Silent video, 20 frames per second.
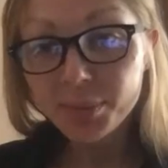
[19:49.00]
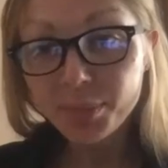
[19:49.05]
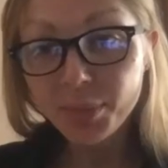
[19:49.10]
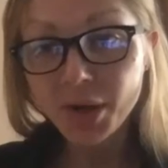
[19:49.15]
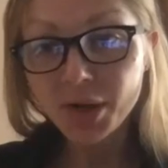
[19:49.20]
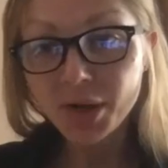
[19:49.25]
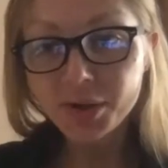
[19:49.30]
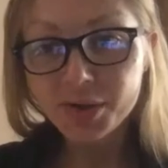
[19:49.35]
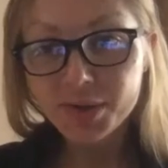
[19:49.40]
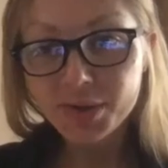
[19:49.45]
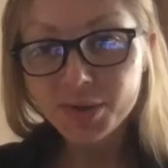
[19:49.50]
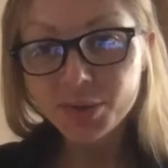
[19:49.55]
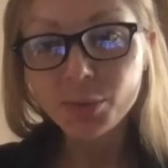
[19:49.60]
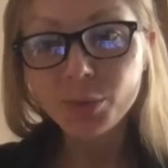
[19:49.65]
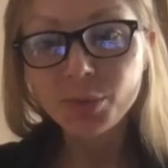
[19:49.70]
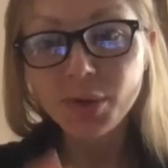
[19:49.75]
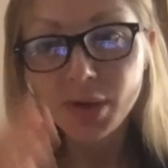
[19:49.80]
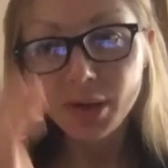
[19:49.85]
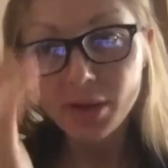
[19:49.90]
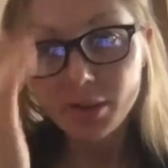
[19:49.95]
markers,
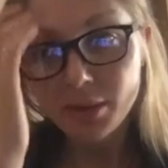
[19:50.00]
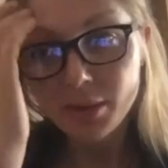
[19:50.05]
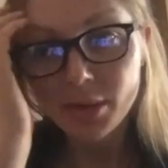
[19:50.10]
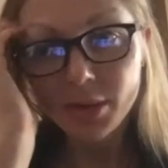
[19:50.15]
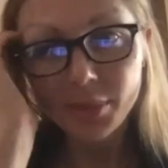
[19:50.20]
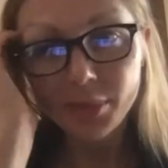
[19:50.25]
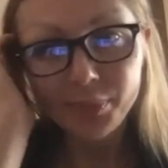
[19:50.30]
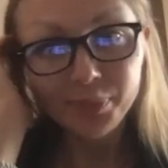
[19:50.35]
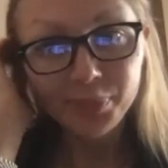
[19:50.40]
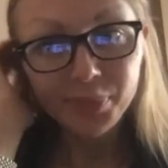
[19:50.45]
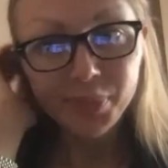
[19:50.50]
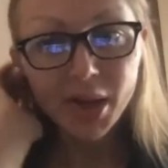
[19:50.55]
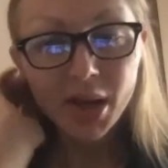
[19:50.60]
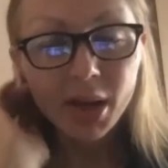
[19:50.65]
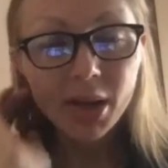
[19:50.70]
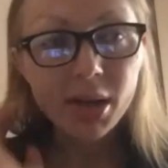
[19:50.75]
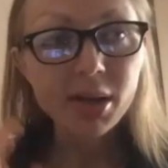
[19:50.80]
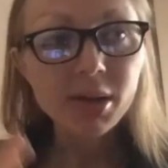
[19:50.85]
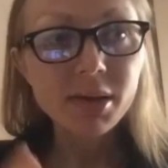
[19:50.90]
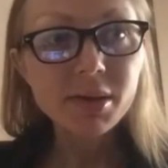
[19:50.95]
so the um,
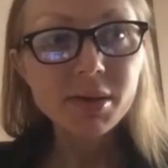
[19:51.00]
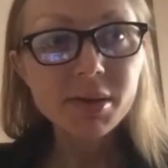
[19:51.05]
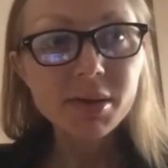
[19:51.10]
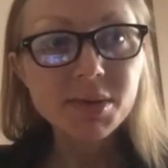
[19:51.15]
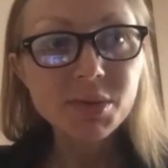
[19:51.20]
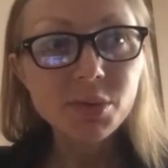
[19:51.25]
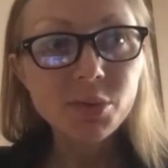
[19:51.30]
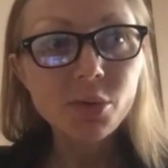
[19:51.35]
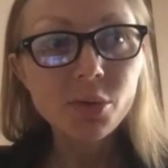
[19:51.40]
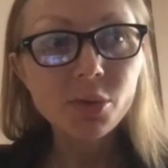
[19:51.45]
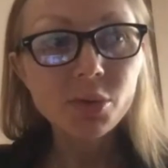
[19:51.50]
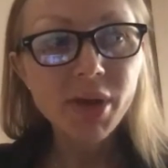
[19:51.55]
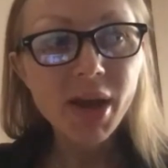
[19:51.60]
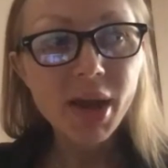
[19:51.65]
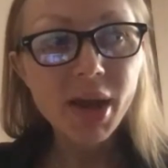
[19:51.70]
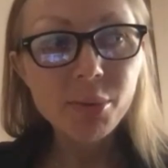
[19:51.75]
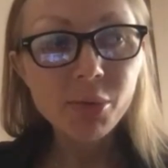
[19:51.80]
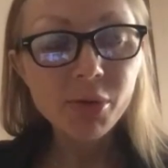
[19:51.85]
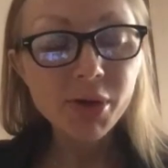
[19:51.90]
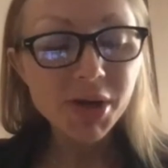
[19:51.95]
the so-called
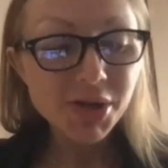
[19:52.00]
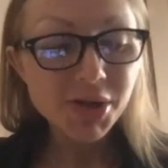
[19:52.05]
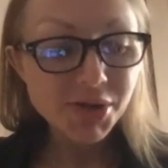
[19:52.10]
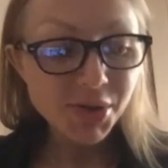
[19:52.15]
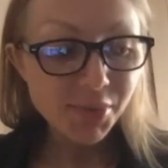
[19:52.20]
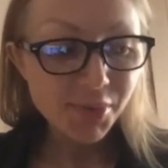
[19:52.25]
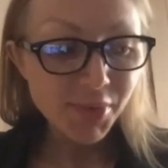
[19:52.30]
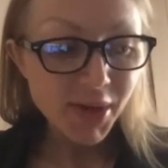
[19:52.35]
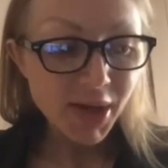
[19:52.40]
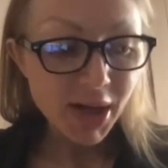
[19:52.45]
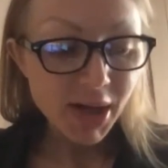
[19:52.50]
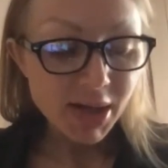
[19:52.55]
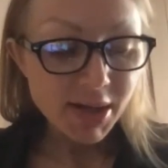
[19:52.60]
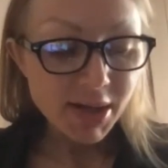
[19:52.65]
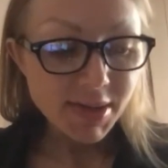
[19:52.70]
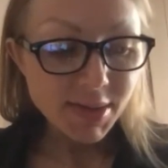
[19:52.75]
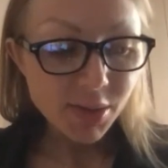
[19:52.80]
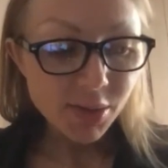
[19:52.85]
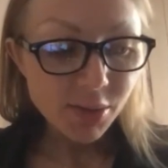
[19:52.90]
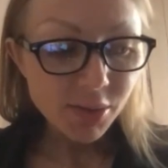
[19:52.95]
hemo age.
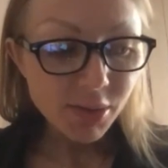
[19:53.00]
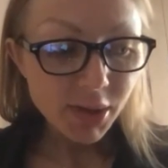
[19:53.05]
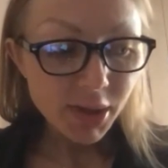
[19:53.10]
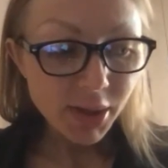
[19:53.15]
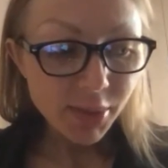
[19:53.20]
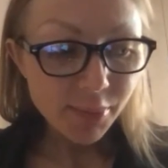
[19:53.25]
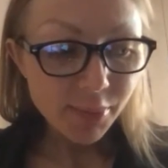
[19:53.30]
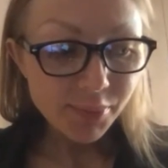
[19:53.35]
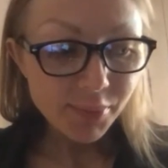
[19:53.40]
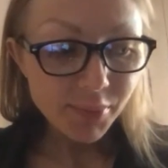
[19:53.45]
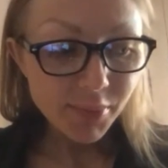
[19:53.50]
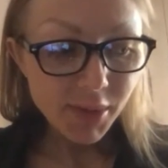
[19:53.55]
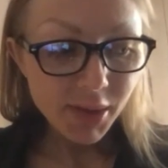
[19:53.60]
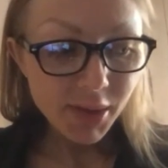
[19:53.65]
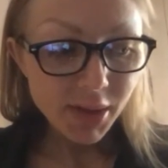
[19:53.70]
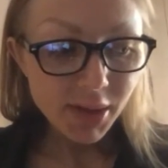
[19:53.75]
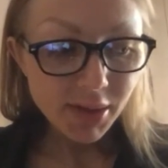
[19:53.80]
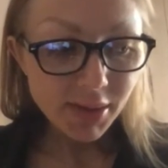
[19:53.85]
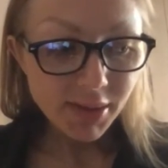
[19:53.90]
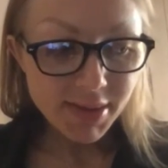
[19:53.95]
So um,
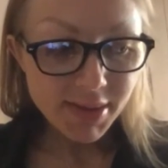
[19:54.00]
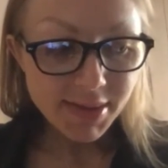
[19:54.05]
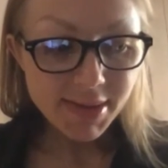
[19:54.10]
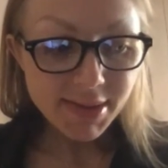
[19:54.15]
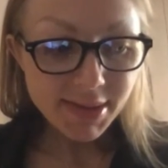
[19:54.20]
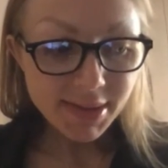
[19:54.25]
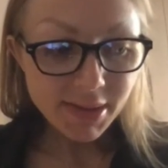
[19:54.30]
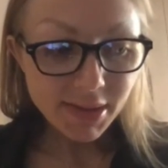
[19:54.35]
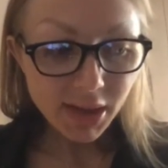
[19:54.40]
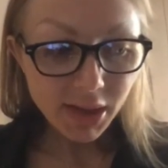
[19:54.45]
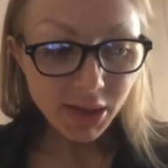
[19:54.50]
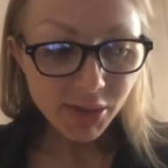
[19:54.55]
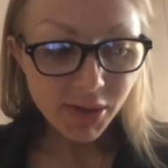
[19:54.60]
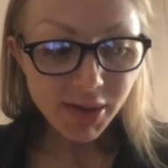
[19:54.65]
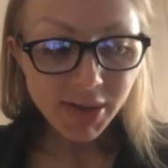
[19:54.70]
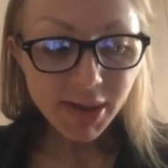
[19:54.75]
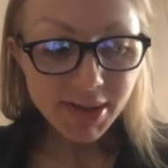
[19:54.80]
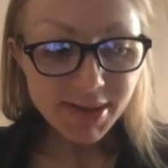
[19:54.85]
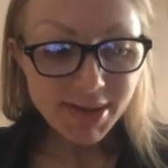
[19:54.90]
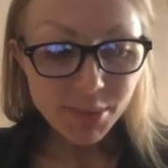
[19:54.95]
this is a
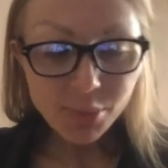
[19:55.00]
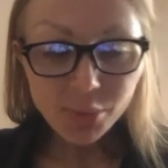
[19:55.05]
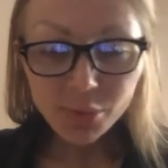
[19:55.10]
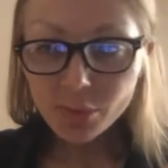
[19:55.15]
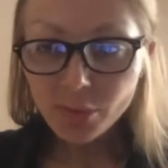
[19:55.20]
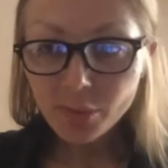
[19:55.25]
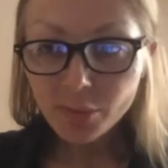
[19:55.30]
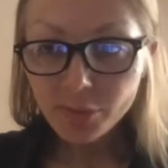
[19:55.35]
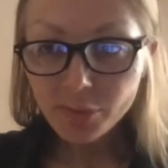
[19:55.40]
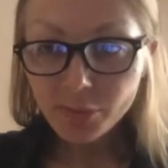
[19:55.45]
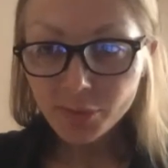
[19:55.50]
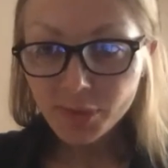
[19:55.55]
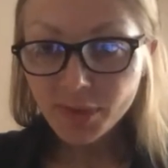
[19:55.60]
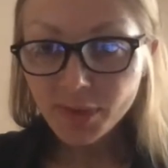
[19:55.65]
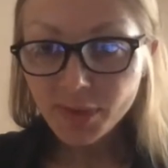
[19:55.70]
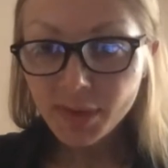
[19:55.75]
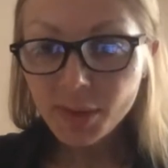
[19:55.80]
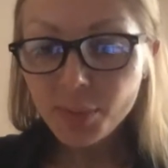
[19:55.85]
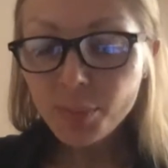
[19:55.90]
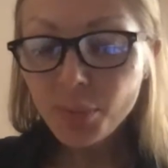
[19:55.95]
great example of
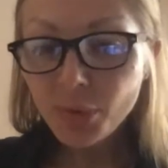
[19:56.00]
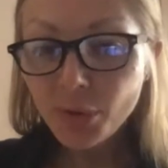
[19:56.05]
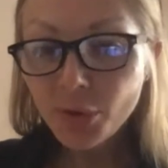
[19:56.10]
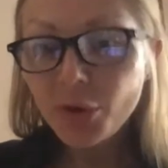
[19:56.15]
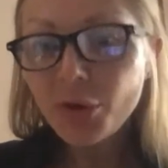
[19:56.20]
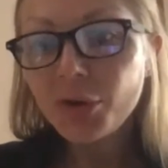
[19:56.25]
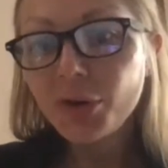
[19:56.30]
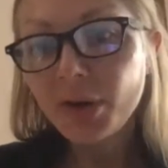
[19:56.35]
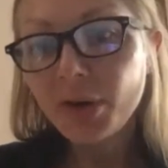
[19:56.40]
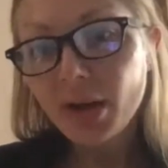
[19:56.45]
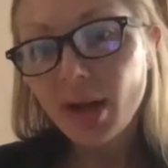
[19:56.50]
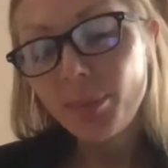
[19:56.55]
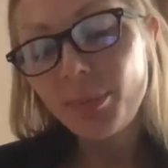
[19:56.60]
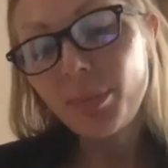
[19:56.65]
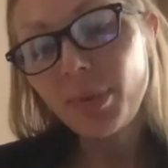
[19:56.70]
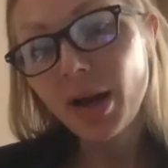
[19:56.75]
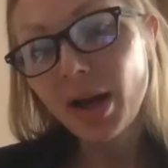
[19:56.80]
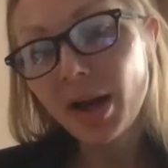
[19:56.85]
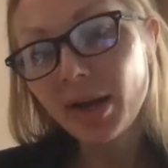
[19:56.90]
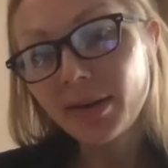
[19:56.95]
deep learning
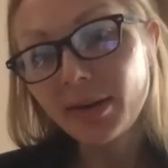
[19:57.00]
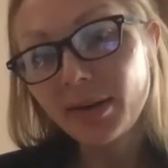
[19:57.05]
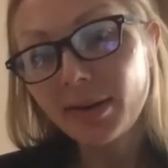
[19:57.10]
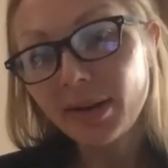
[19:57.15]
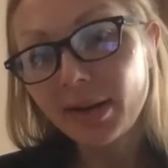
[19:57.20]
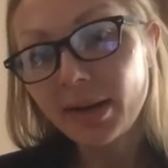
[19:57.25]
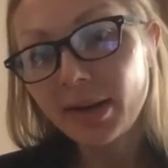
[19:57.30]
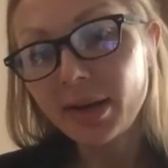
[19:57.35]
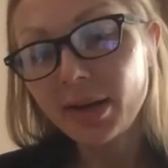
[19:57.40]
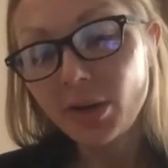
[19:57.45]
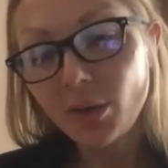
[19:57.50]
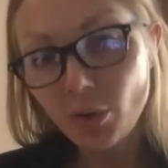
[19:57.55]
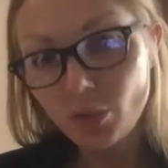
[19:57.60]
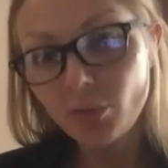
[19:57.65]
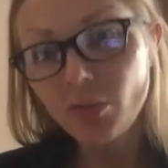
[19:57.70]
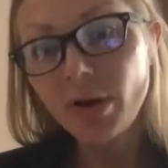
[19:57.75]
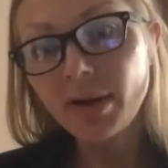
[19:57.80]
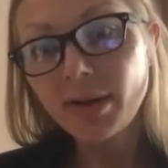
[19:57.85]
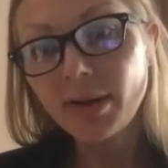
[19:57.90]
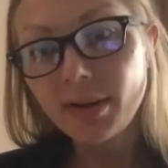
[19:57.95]
applied in the clinic
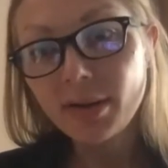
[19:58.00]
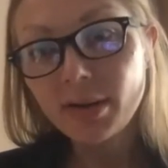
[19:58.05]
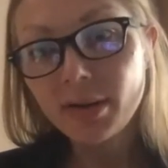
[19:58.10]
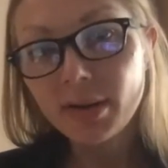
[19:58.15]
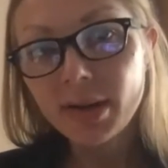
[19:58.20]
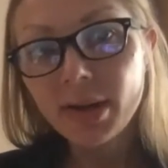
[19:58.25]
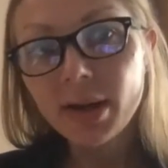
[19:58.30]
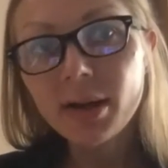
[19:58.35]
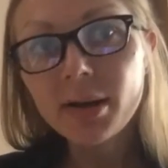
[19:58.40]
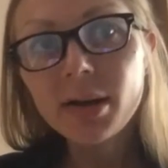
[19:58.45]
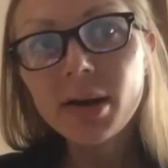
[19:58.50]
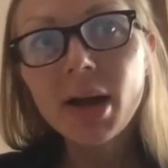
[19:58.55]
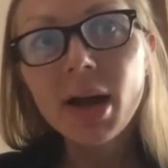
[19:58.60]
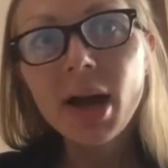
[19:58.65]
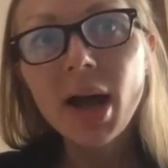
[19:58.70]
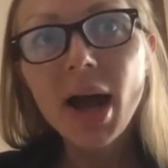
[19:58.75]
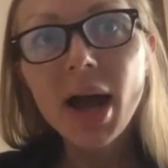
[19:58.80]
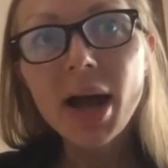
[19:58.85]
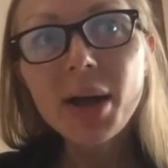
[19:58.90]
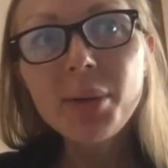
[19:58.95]
already. Yeah?
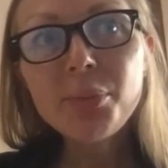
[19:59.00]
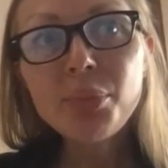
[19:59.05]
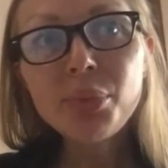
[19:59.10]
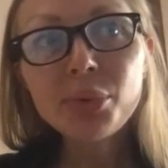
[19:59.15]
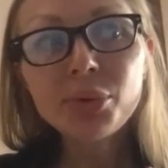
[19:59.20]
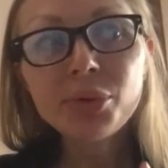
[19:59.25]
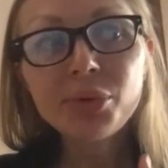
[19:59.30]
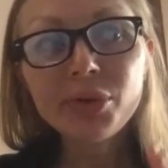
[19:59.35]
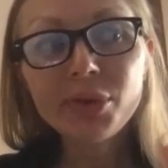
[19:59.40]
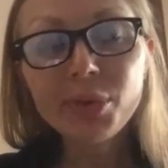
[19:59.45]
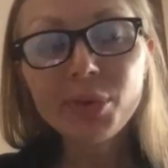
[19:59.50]
I put the